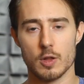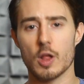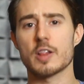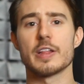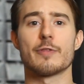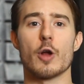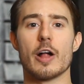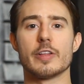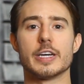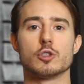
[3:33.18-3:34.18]
Luckily for
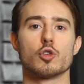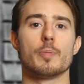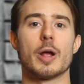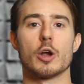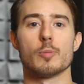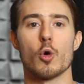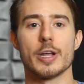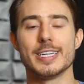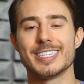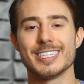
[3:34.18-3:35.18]
Elliot and Drew Barrymore,
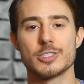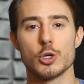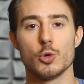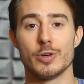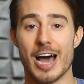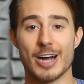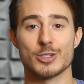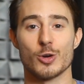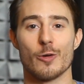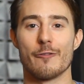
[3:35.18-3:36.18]
E.T. 2
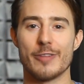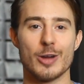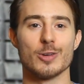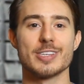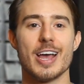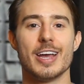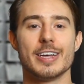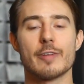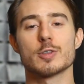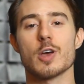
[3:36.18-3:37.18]
Nocturnal Fears
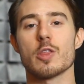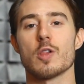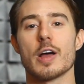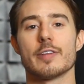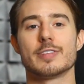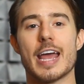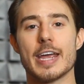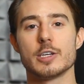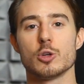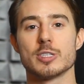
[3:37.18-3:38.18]
never saw the light of
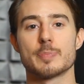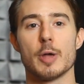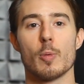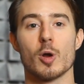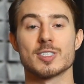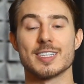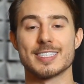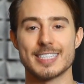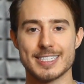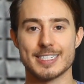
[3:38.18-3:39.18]
day due to Spielberg's
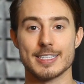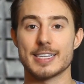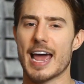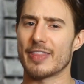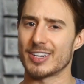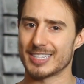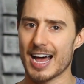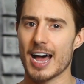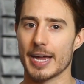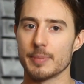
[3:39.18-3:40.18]
insistence at the
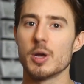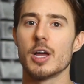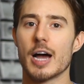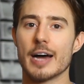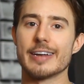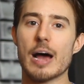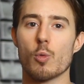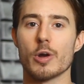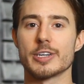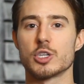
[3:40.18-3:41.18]
time on not
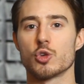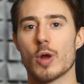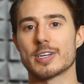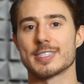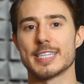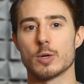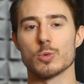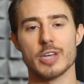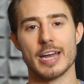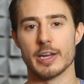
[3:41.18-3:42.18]
wanting to direct a
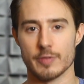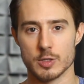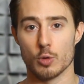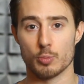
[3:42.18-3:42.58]
sequel to any of his own